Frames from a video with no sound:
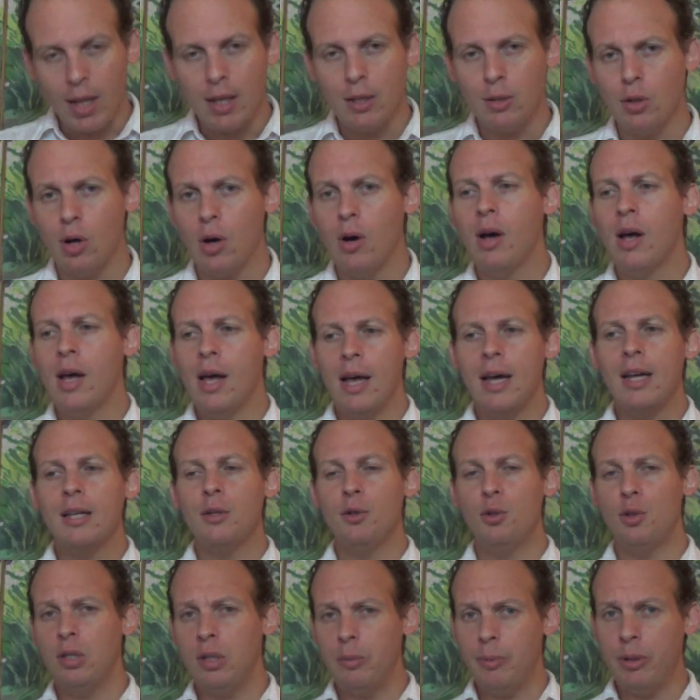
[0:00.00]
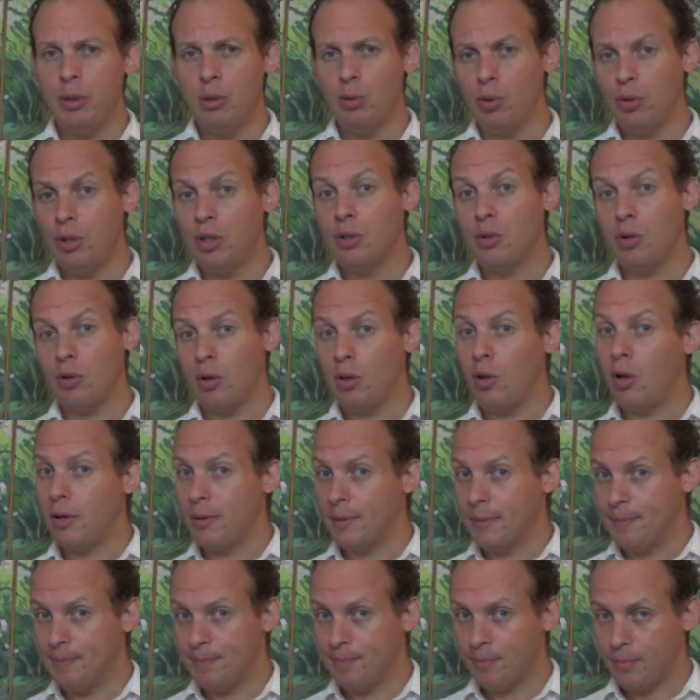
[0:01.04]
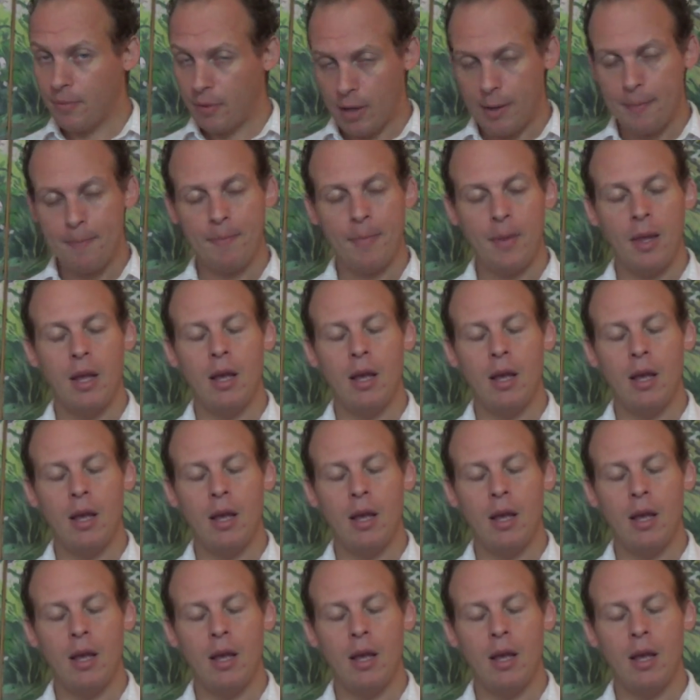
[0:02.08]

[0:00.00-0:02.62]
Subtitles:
So you should have been doing this all along. Okay.